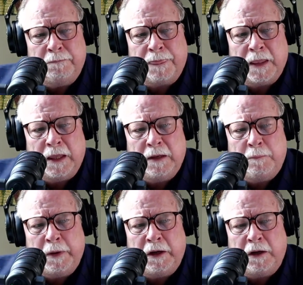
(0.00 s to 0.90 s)
he had
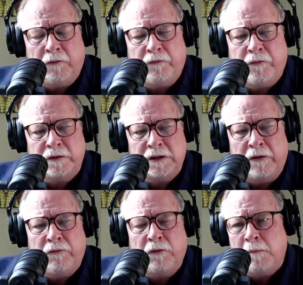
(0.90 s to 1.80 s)
been here for
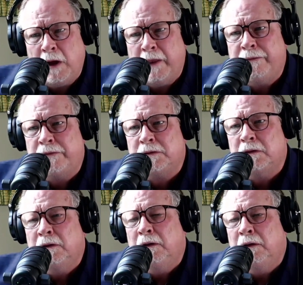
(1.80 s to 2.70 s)
several months,
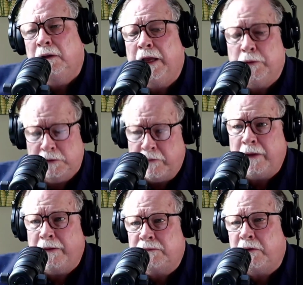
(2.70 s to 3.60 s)
and it was
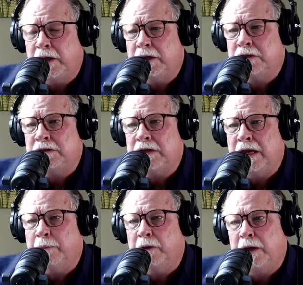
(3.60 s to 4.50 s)
around this very kitchen
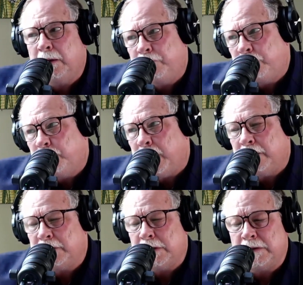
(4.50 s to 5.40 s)
table, and I
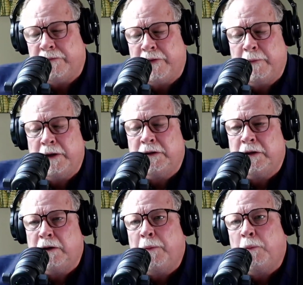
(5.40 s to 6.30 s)
apologize if I'm going to
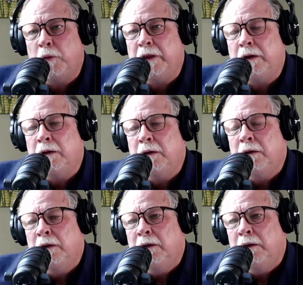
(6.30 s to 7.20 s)
tear up with it.
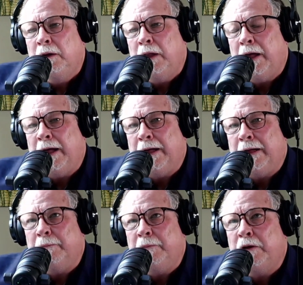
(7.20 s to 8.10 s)

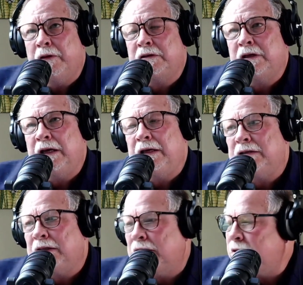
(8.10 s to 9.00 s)
This kid is at this